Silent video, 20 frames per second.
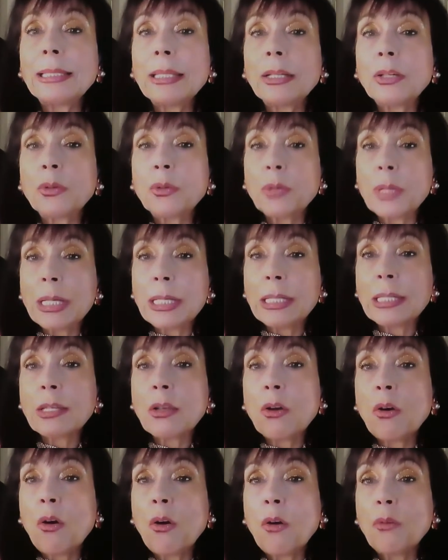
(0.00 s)
a
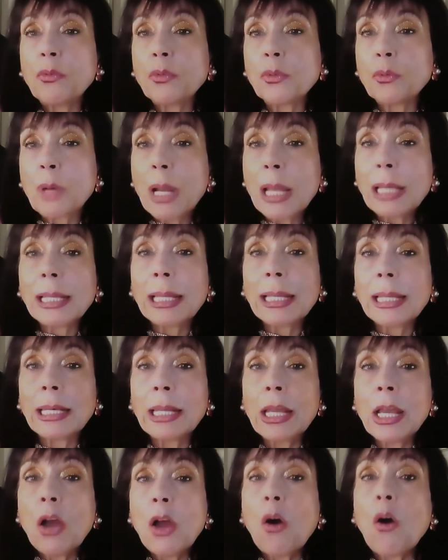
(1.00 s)
decrease of
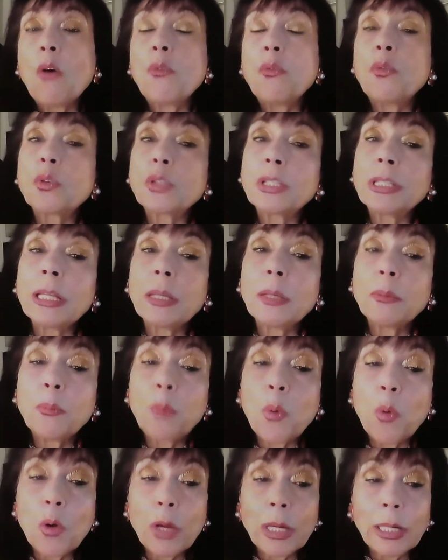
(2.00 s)
ghrelin of
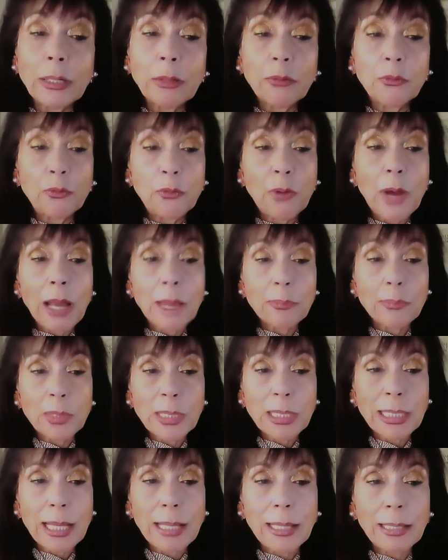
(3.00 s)

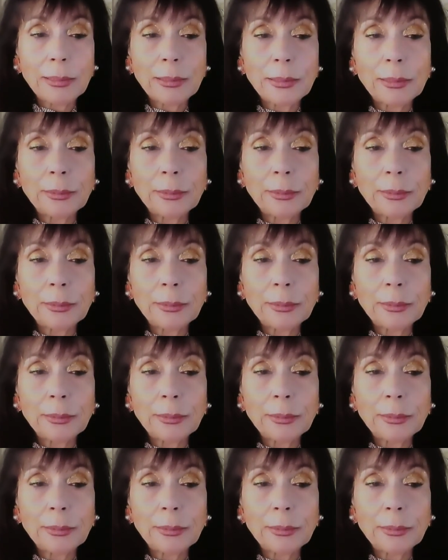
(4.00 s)
14.5%.